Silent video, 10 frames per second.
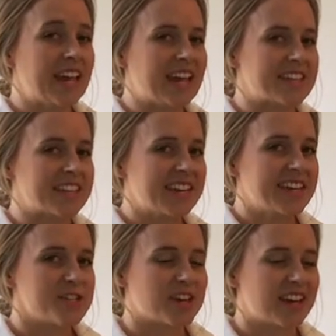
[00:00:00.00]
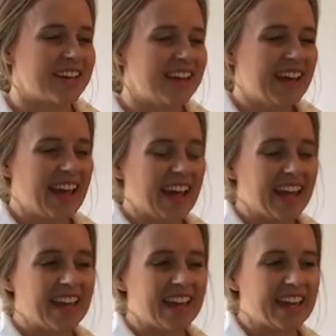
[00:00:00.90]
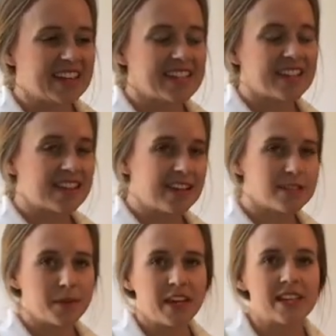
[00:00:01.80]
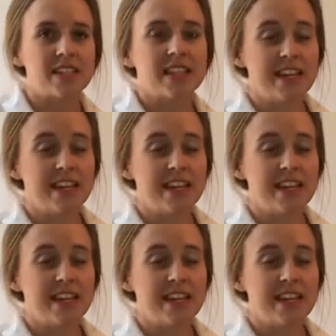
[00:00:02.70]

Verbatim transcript: it's a kitchen. And that's because